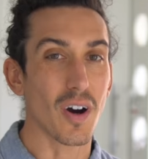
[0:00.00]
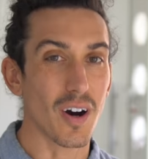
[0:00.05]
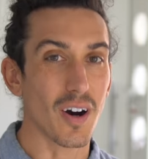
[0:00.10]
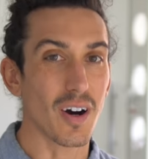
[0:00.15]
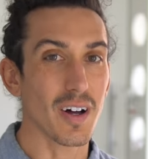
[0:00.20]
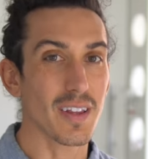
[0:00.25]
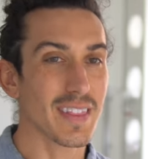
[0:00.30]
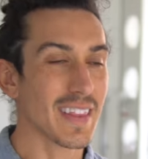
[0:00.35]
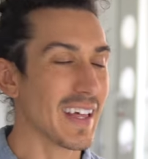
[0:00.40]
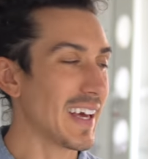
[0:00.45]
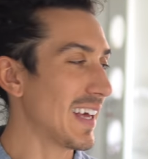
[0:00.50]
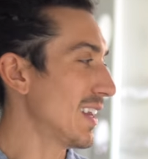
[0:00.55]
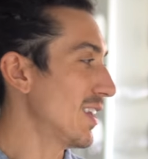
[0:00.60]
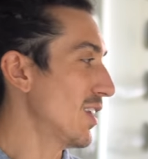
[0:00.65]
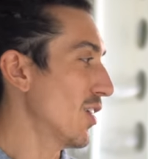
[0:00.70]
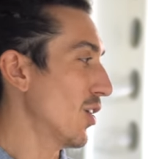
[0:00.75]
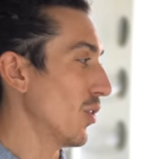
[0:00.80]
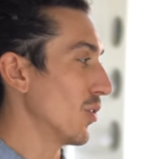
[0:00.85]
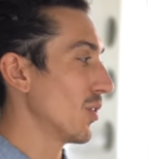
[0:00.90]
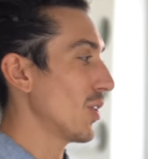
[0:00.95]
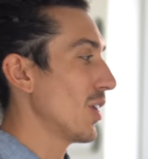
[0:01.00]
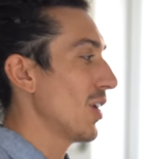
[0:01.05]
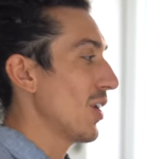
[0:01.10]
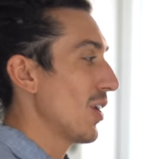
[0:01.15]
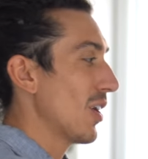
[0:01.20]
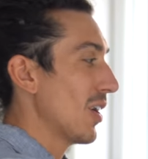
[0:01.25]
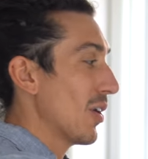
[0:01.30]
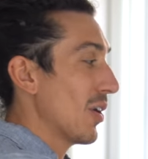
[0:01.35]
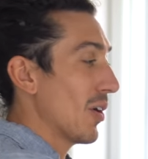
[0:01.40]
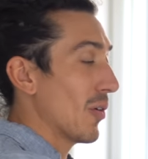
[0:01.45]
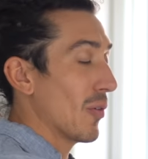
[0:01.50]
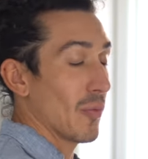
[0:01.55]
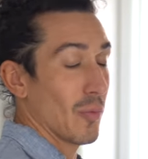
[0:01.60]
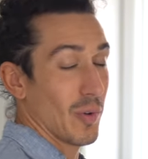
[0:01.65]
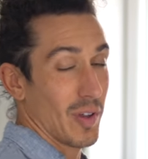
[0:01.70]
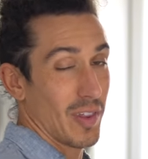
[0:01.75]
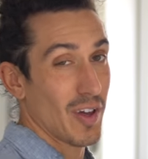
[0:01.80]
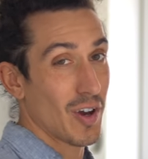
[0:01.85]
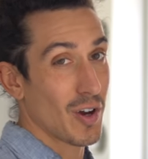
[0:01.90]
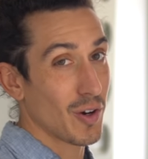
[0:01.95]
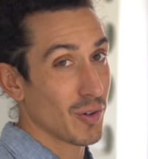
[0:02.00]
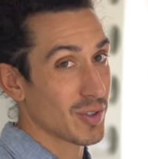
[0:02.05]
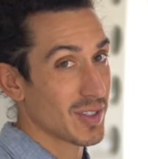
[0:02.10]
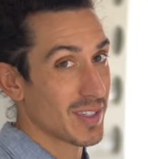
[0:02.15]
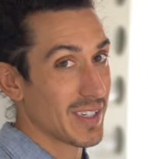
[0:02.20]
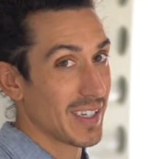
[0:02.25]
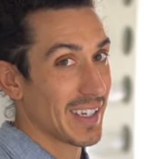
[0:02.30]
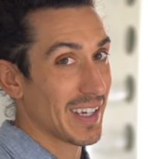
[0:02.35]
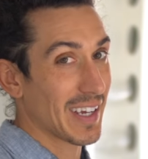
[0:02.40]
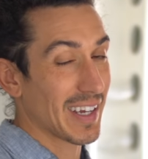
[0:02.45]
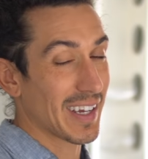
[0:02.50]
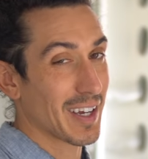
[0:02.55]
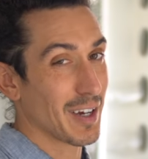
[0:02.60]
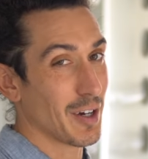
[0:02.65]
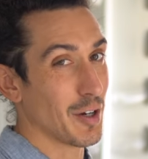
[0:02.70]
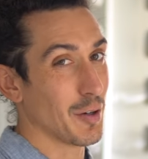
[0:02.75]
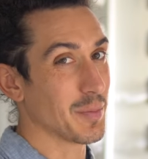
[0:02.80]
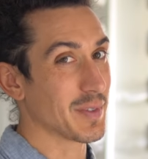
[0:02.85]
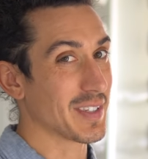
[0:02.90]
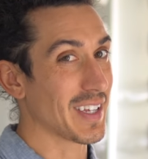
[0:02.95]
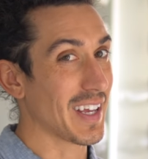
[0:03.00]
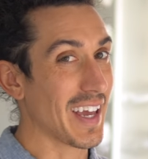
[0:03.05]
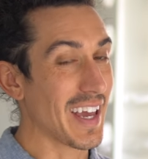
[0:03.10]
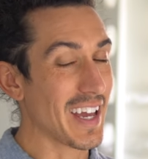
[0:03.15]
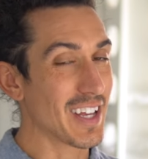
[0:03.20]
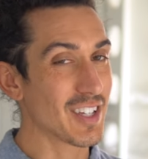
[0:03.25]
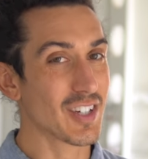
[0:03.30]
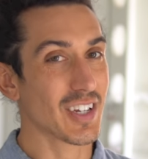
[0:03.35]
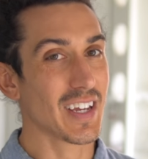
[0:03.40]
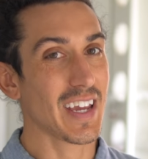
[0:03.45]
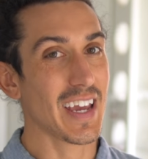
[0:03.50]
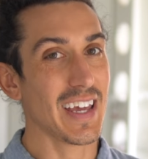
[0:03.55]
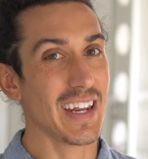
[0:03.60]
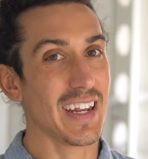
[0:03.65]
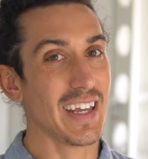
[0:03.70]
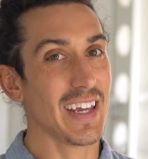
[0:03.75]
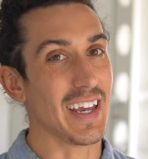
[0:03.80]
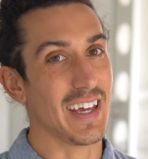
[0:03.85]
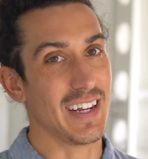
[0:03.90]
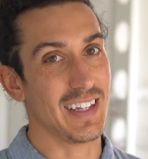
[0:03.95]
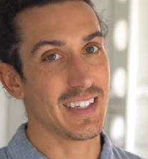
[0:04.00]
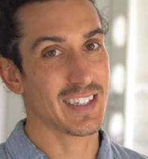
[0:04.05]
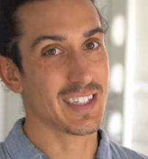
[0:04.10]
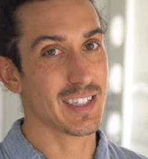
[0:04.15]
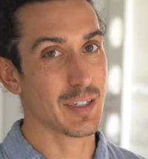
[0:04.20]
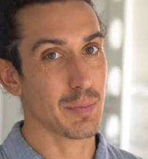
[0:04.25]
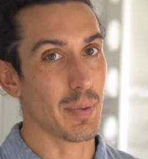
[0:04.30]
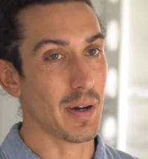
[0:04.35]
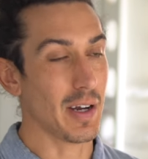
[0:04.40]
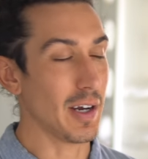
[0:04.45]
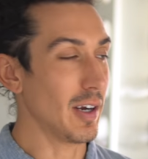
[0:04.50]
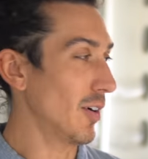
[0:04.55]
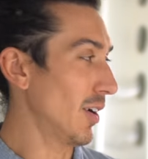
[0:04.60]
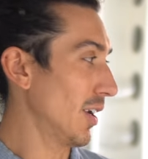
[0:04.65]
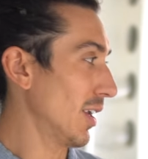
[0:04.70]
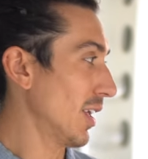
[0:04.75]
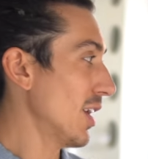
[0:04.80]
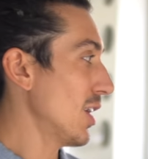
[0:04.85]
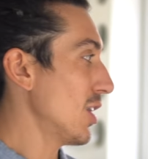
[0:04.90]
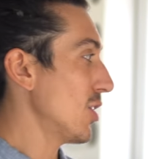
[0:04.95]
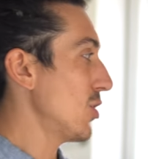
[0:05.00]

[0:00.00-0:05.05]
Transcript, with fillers: On that note, with hosting comes educating and inspiring.